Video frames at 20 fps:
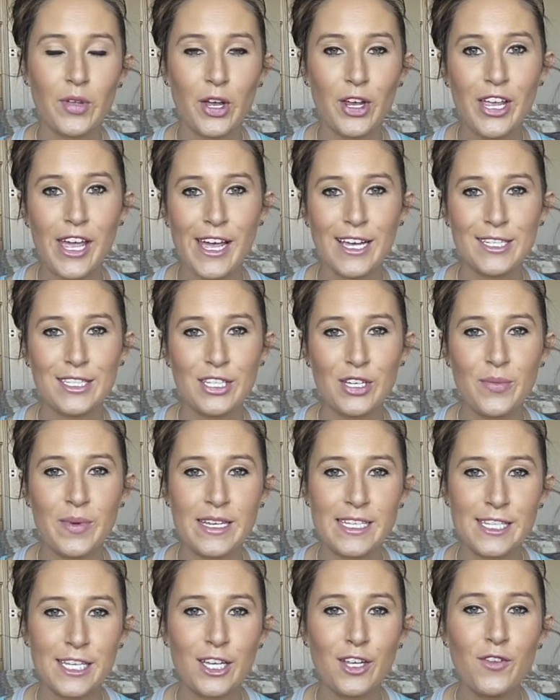Okay, so
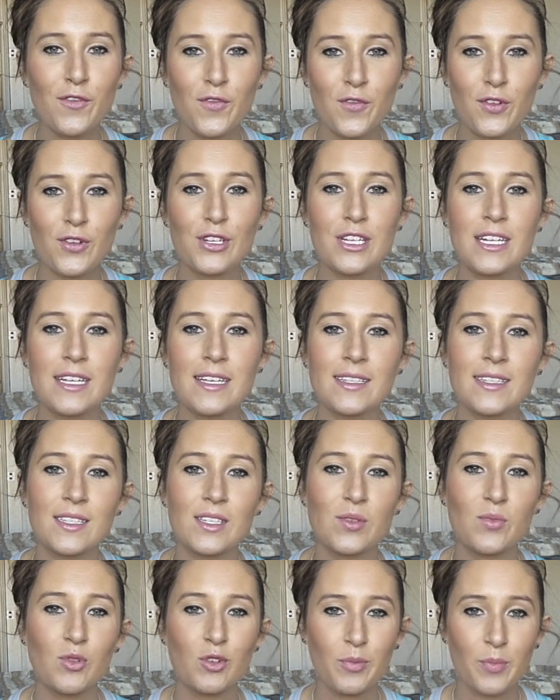my second food is
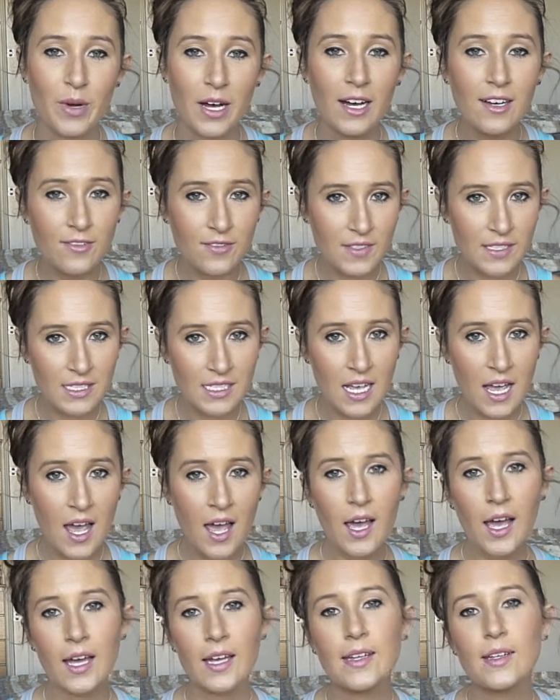Kermut Puffs.
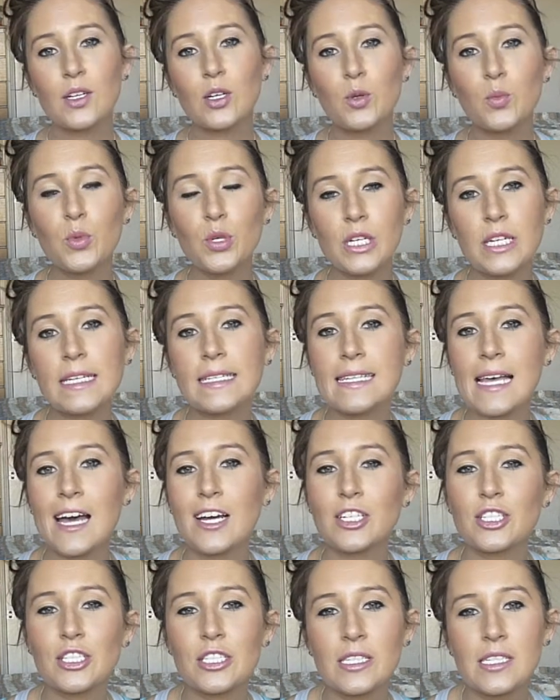And kumut is
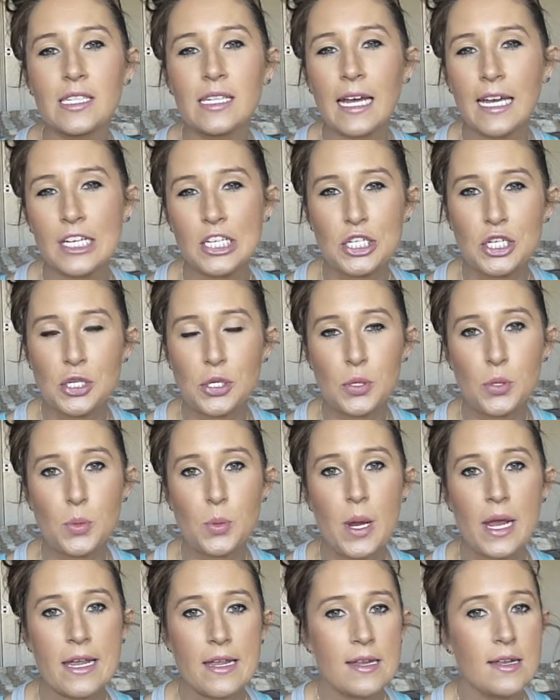actually an ancient
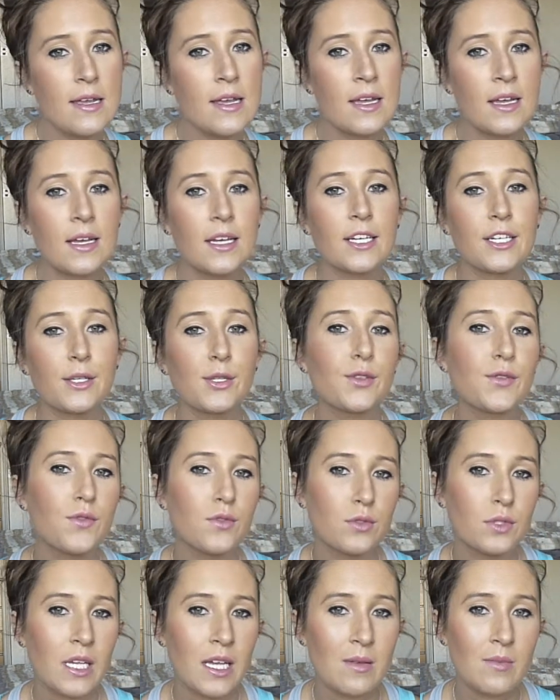grain. Its
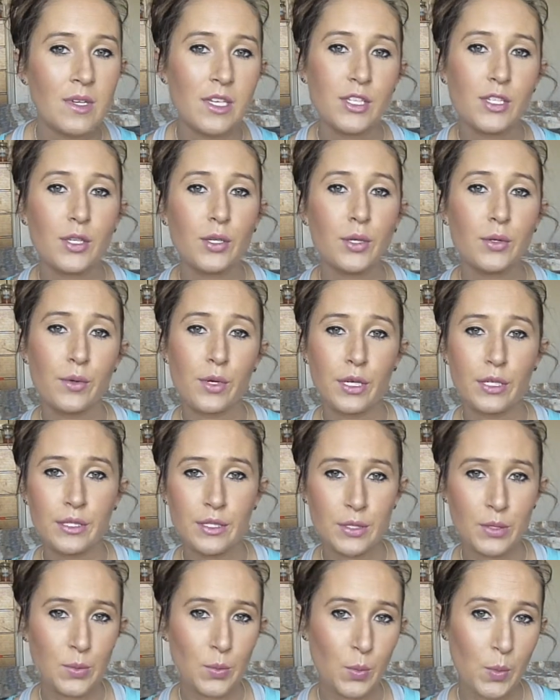full name is
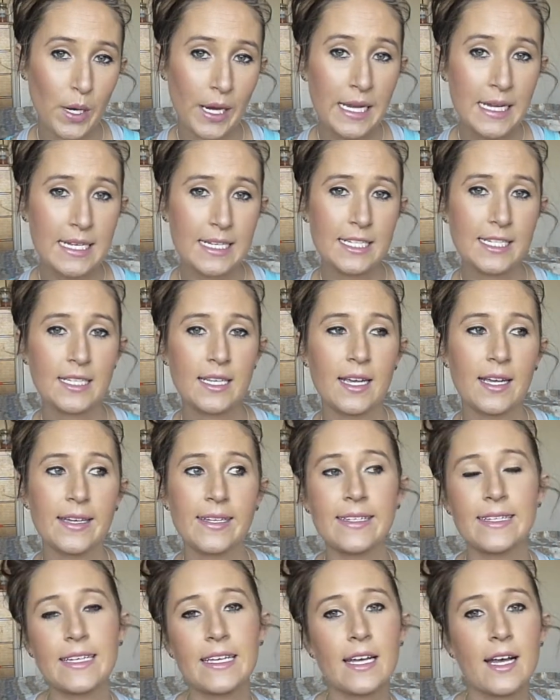Khorasan wheat,
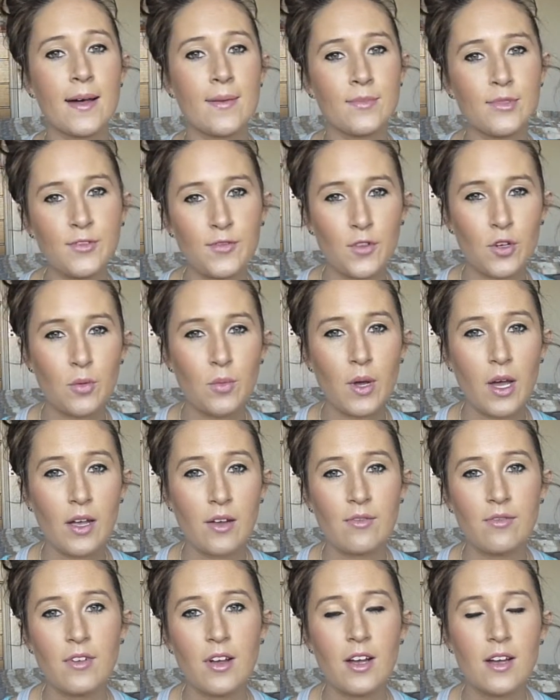and it comes from
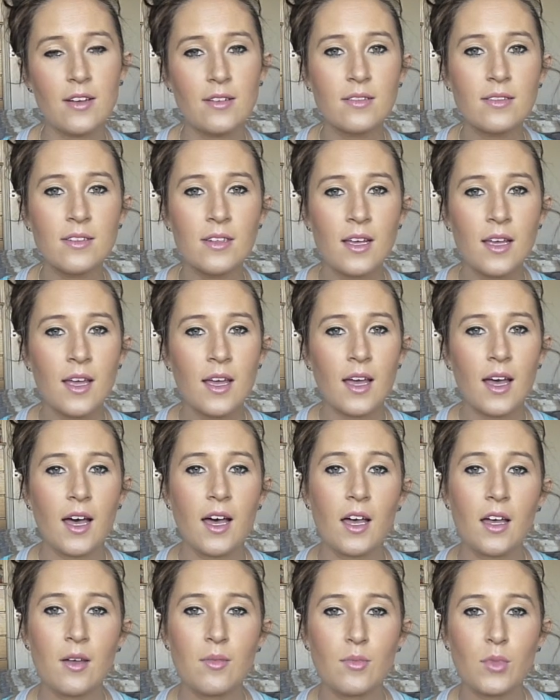Iran.
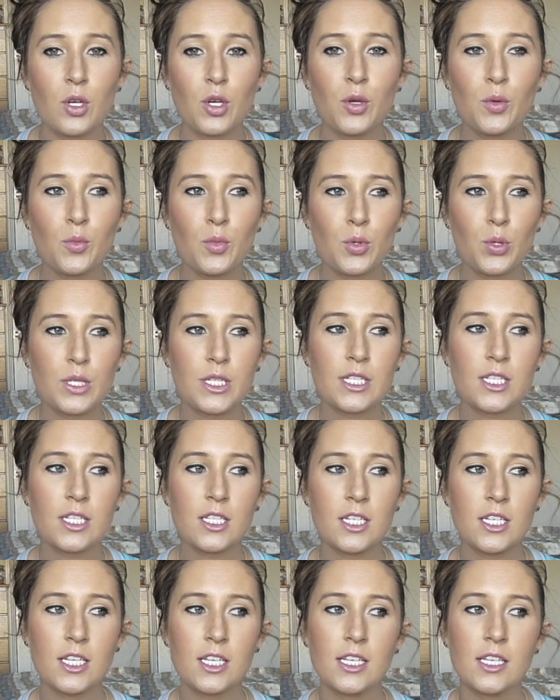Kumut
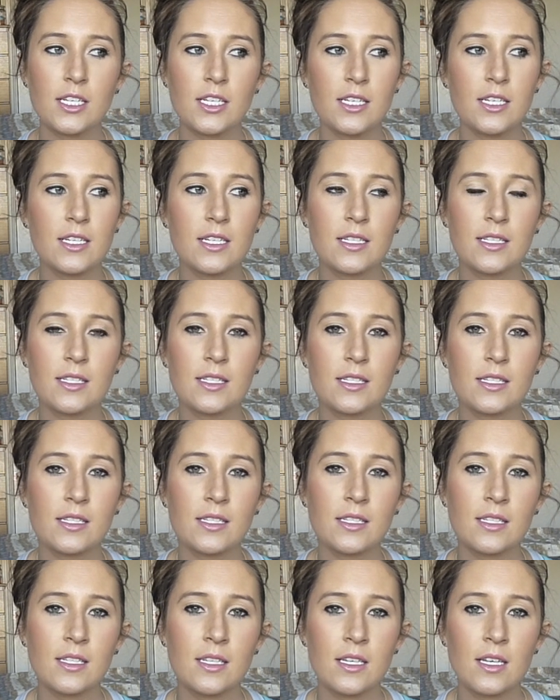
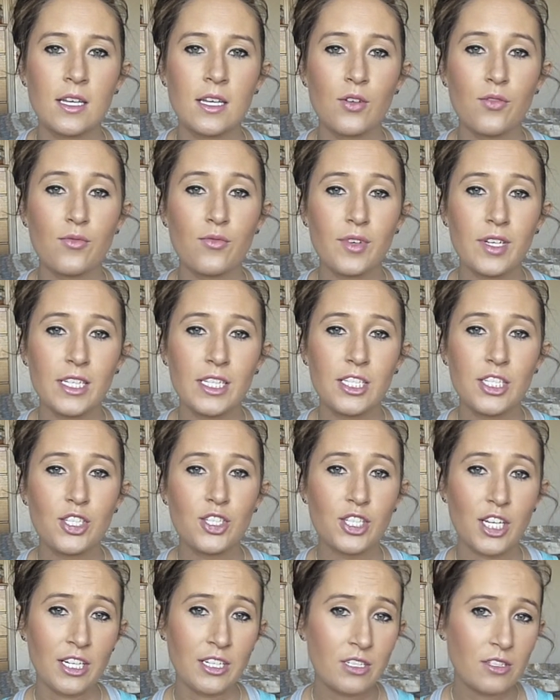is really
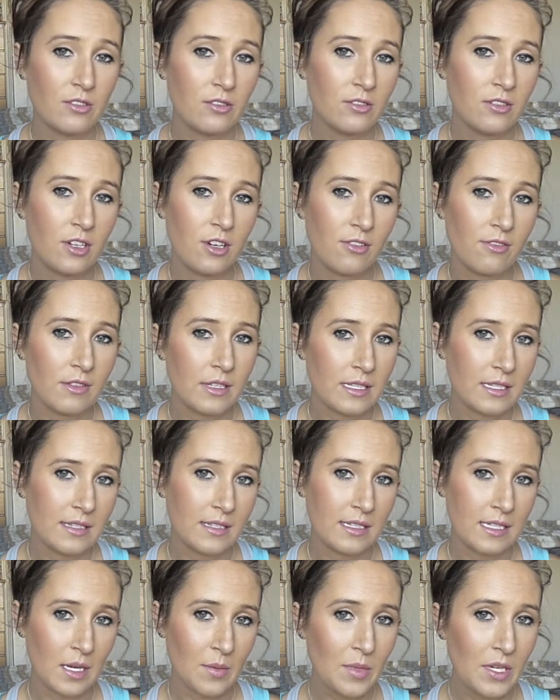gentle on the
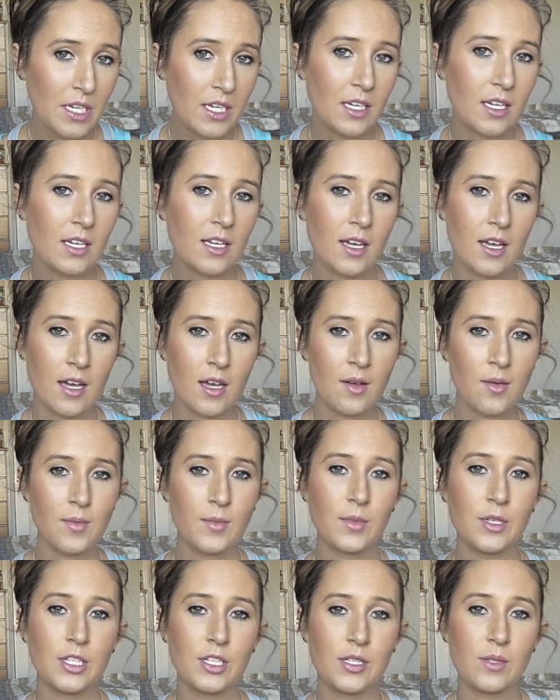stomach,
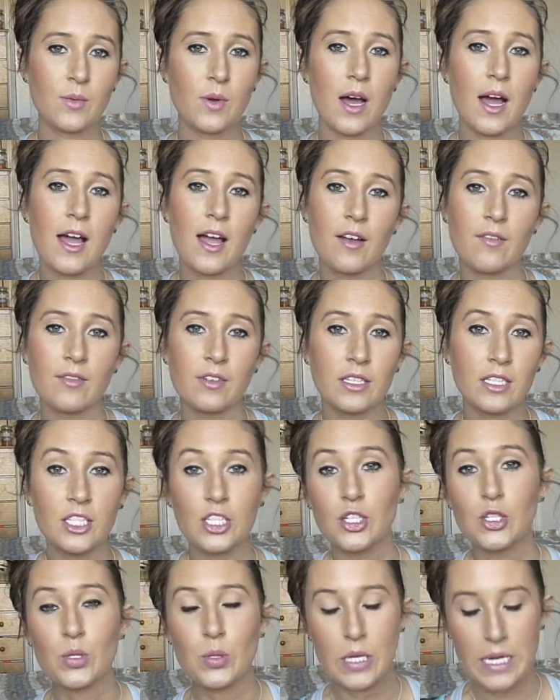which is why I really
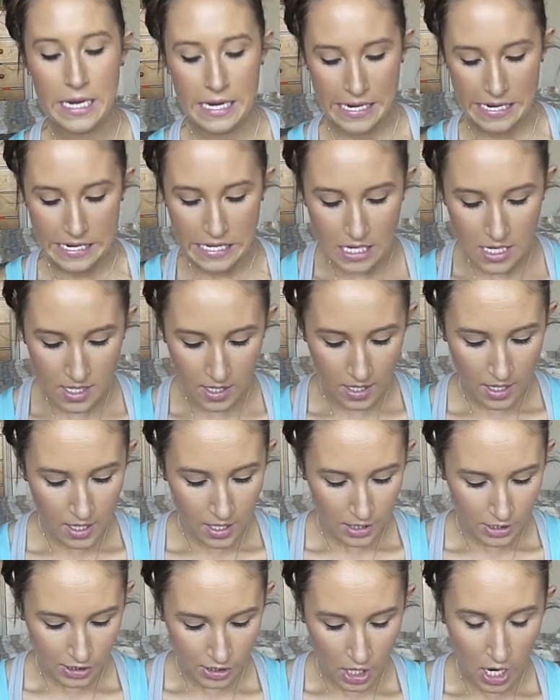enjoy eating it.
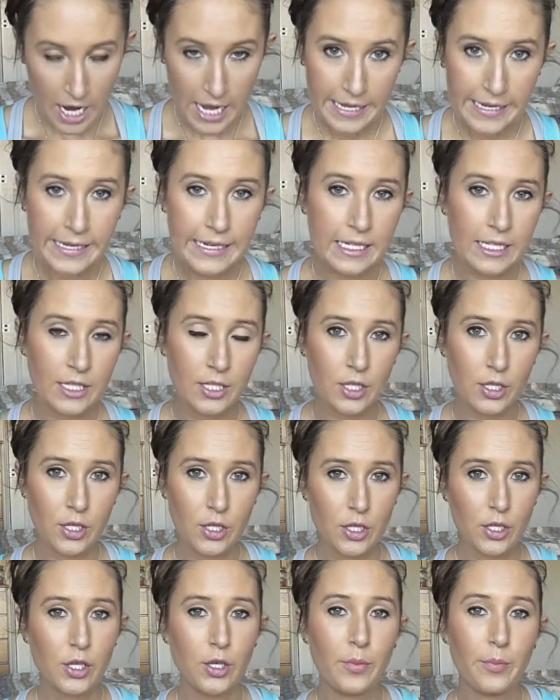So I eat
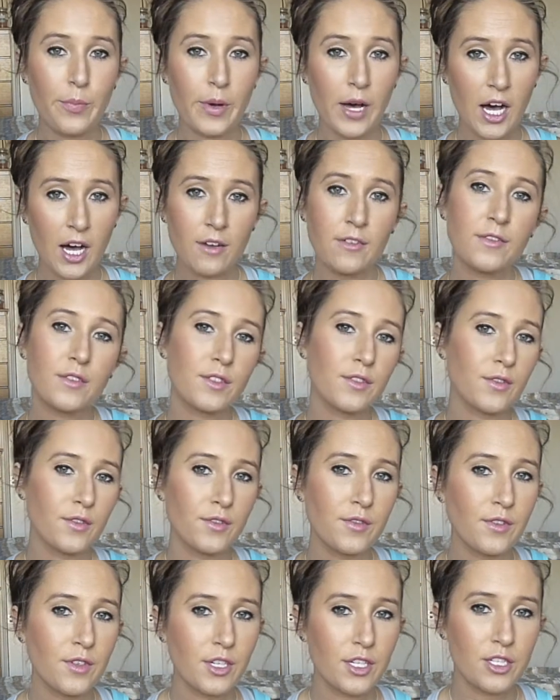the puffed
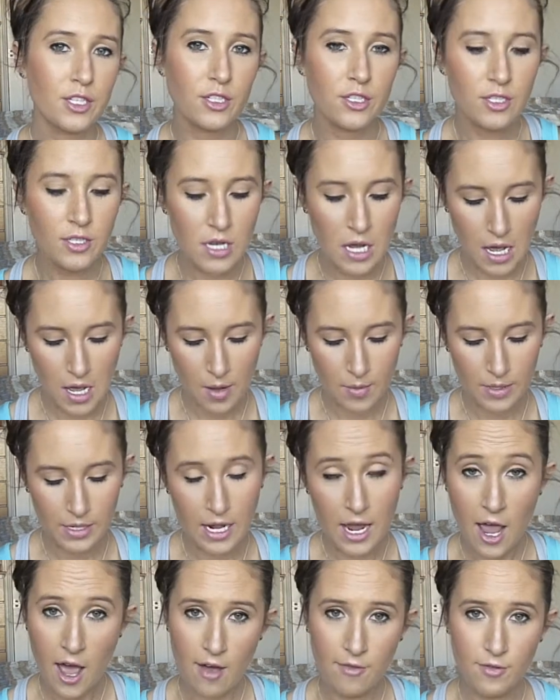version, and
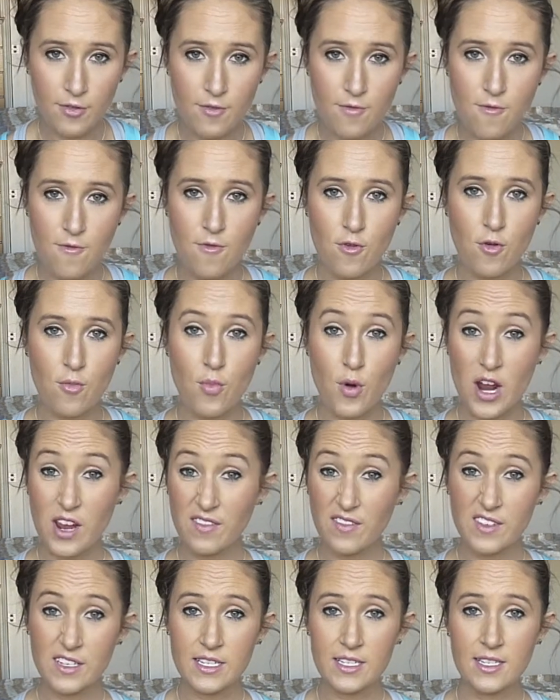I have it for
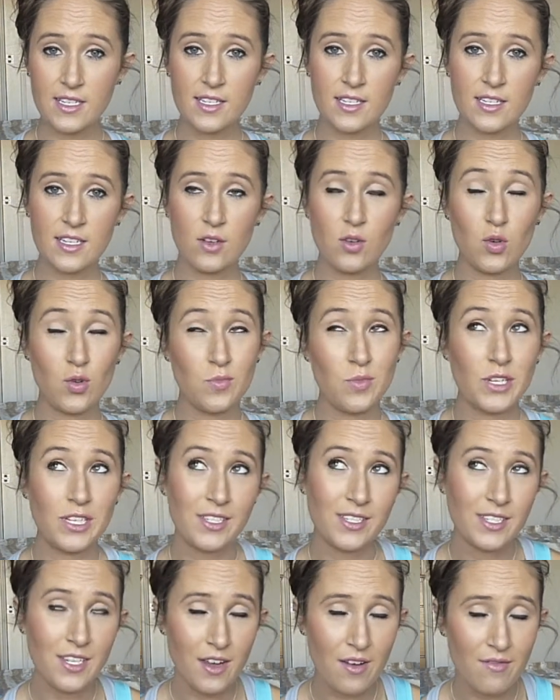breakfast
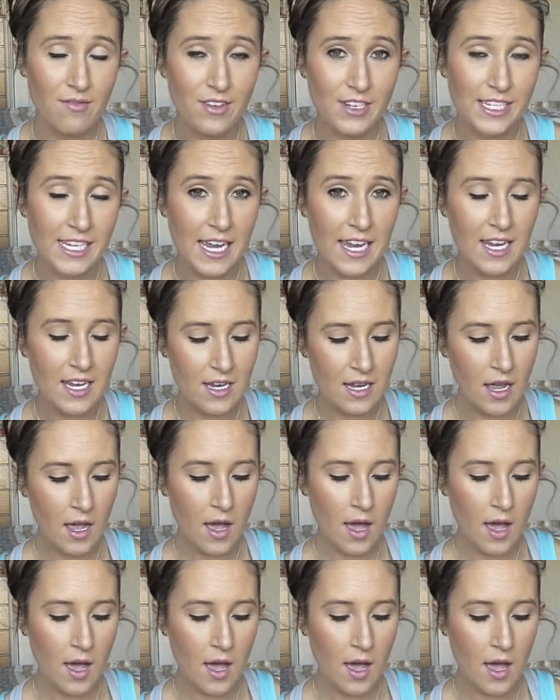almost every day.